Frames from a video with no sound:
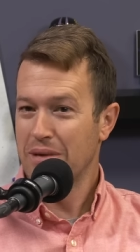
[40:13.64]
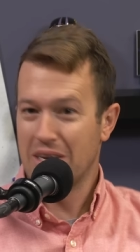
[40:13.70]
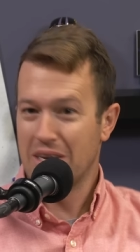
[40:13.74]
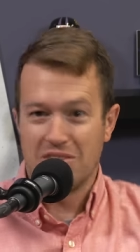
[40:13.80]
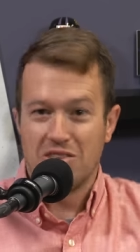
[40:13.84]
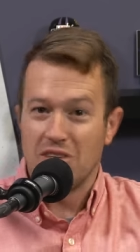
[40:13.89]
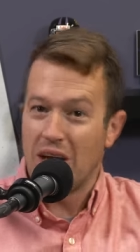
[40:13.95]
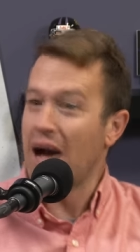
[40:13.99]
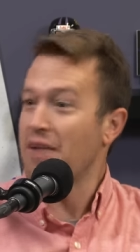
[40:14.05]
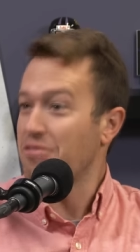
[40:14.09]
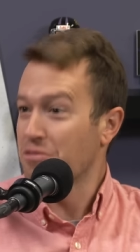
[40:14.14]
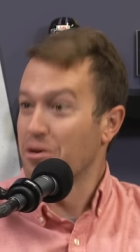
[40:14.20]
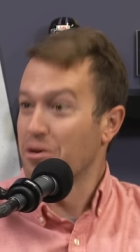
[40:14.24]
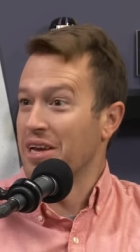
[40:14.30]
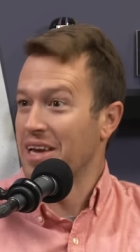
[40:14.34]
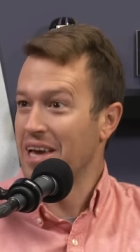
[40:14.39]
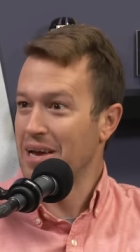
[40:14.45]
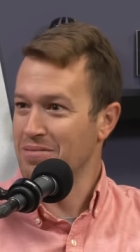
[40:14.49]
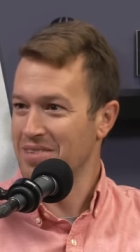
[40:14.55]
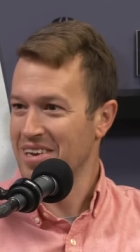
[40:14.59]
Because you have
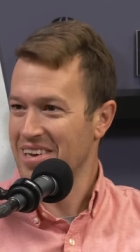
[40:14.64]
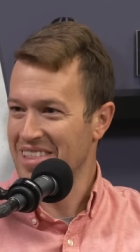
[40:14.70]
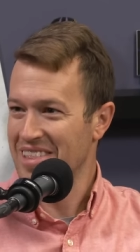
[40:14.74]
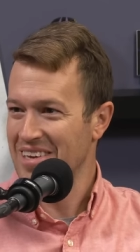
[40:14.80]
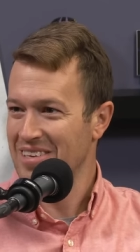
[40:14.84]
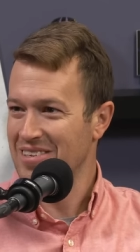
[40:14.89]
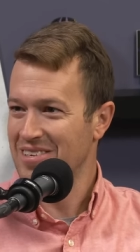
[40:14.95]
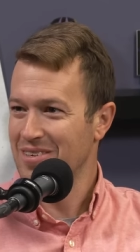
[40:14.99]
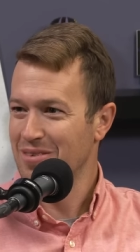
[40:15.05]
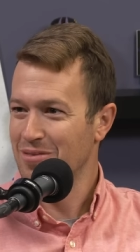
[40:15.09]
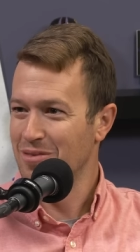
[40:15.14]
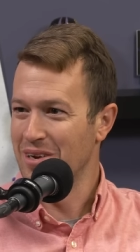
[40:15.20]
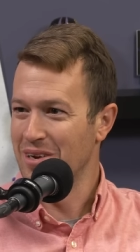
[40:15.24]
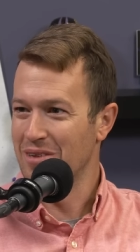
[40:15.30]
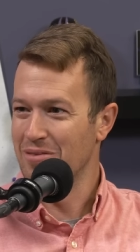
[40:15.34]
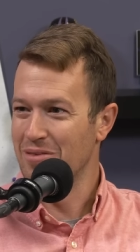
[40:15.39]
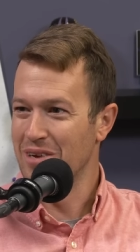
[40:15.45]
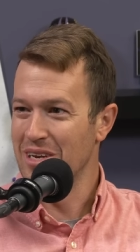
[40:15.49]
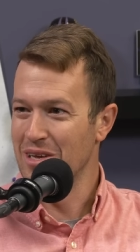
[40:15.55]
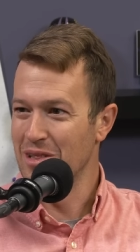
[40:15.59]
to win games like this
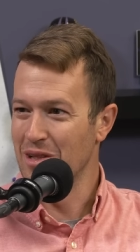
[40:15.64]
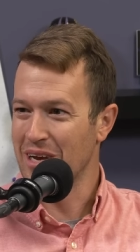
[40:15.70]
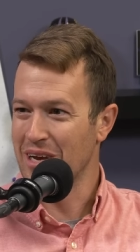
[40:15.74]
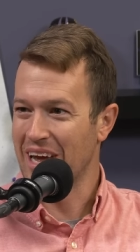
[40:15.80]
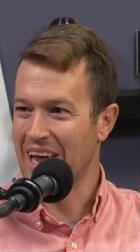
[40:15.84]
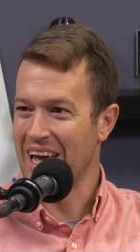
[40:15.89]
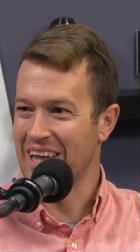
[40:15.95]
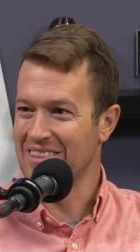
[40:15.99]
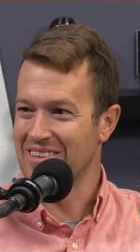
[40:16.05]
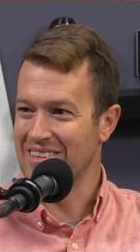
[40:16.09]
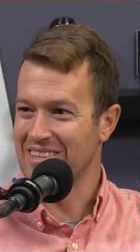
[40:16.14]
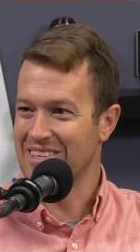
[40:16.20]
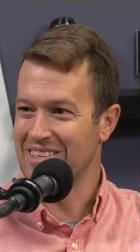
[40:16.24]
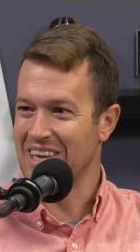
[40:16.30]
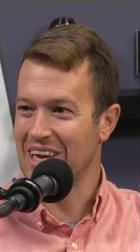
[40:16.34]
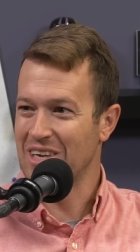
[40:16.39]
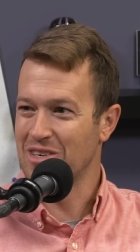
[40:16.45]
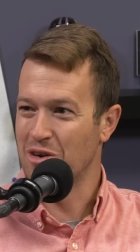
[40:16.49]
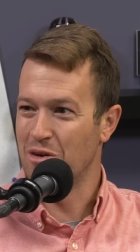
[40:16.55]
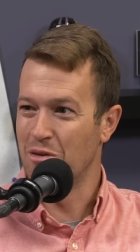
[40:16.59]
when when you look ahead to
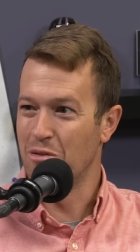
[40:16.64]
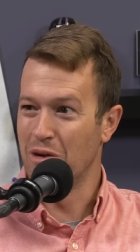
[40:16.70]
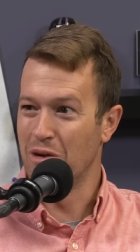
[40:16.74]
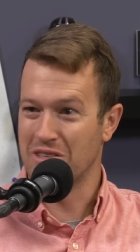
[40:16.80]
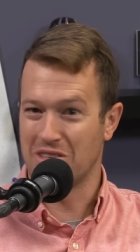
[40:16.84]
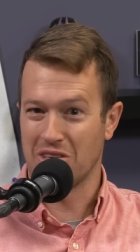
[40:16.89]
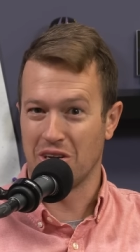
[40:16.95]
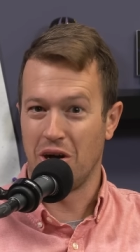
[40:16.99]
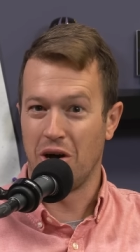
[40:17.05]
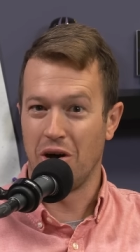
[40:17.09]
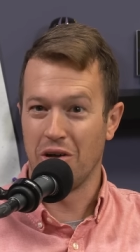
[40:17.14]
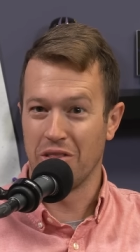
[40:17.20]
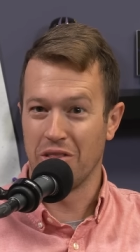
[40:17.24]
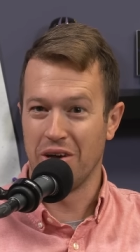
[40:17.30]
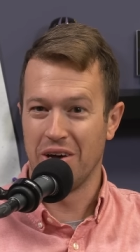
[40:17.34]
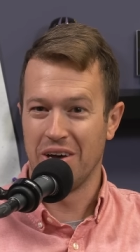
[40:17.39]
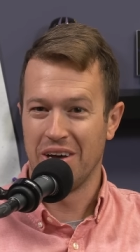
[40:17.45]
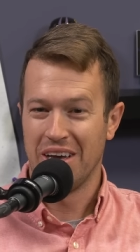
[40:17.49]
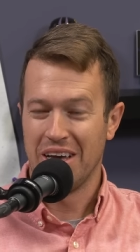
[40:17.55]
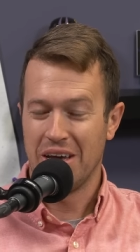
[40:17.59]
the schedule and what's
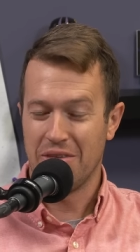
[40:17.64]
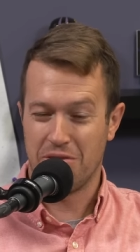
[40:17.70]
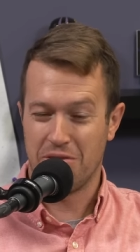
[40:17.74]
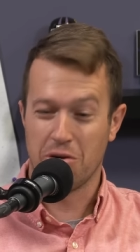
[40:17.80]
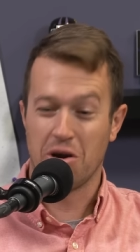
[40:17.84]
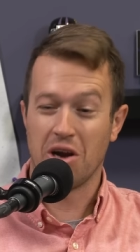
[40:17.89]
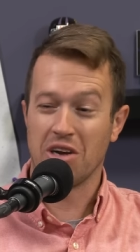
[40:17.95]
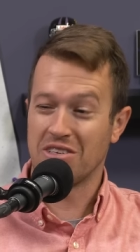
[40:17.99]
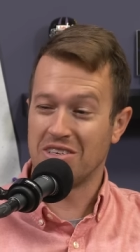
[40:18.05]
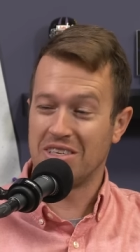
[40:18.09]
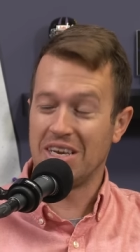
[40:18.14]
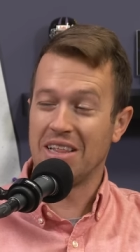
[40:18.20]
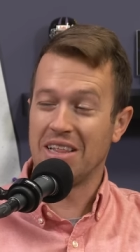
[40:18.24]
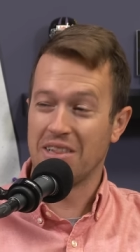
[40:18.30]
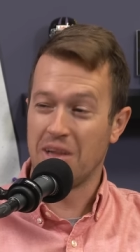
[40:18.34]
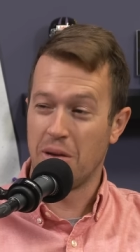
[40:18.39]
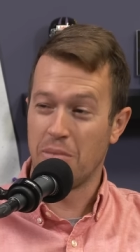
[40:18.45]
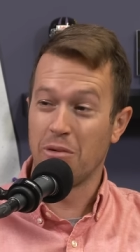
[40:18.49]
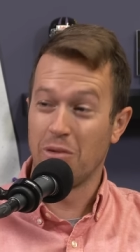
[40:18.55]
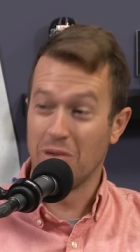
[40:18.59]
on the... If you're going to
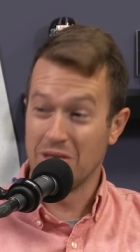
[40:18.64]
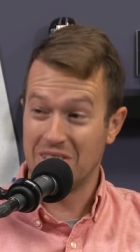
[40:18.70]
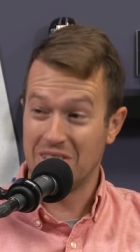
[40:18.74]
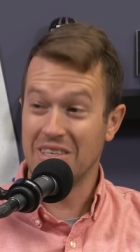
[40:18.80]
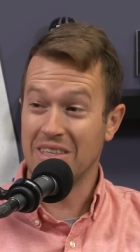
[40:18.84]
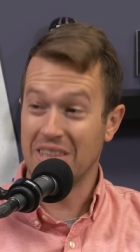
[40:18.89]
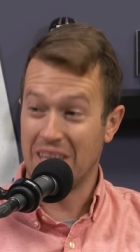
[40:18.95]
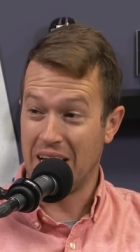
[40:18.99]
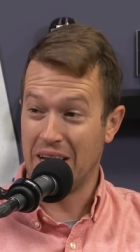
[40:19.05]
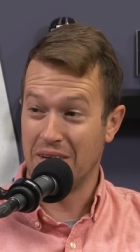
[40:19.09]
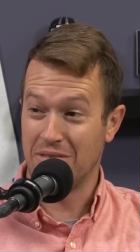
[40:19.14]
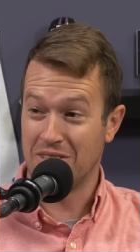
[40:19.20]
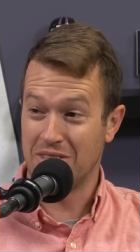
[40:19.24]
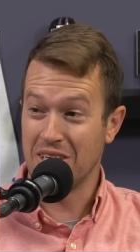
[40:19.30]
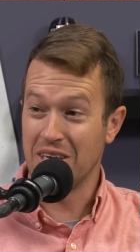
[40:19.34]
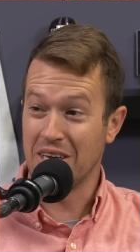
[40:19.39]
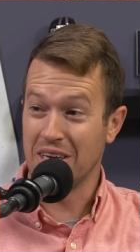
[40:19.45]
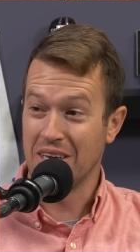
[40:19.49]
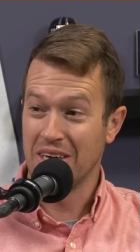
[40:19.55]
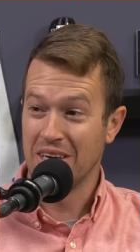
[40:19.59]
stay the number one seed in the A
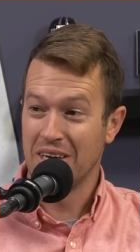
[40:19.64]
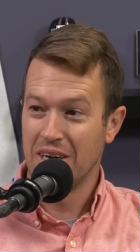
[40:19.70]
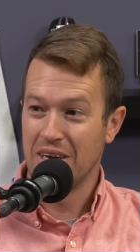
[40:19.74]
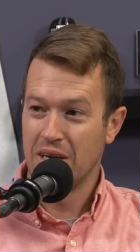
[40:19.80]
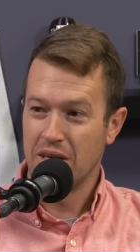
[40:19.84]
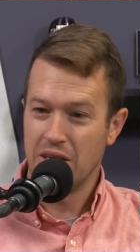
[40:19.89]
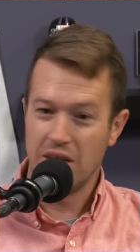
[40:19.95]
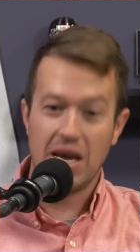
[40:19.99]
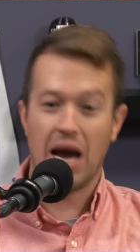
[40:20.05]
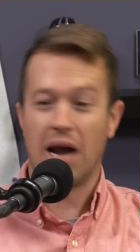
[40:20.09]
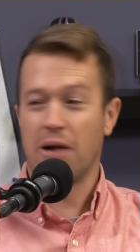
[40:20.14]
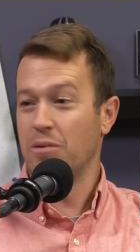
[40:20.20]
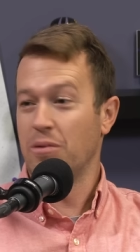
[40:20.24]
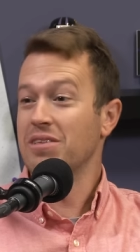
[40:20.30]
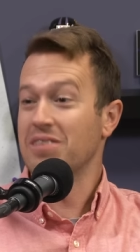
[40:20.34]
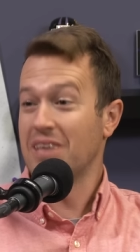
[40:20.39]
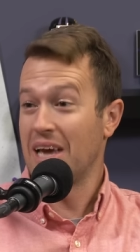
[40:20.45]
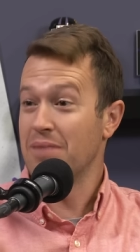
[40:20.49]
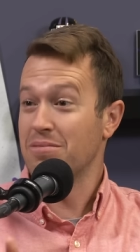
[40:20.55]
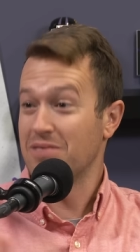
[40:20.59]
F C, you got
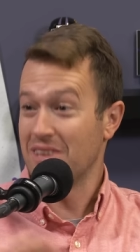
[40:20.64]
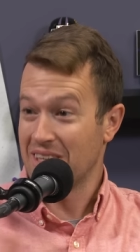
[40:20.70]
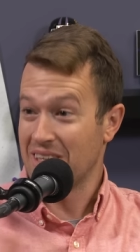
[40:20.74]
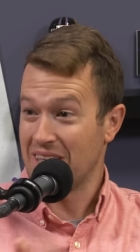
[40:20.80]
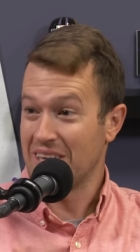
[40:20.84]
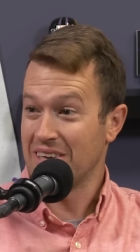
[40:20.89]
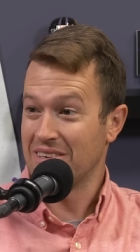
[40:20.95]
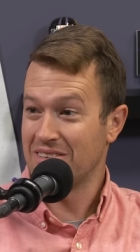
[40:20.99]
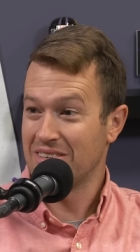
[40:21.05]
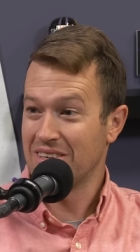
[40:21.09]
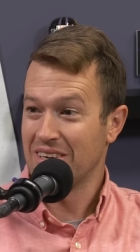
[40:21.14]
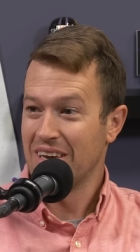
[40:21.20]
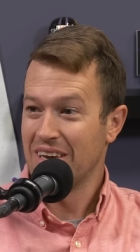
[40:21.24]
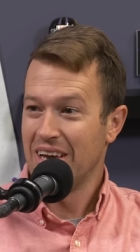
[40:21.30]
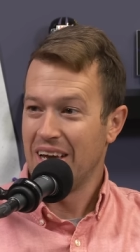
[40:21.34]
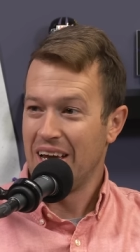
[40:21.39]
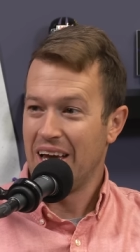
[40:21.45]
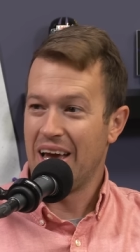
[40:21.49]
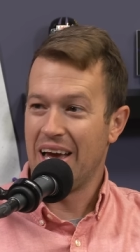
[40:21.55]
to win games like this. Yeah.